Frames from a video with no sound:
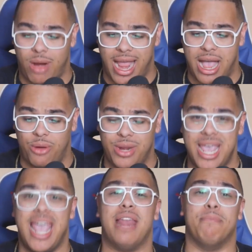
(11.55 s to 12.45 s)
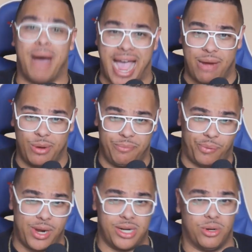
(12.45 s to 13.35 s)
Brown and
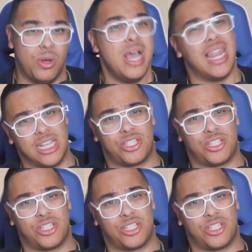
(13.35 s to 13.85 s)
Byron Pringle?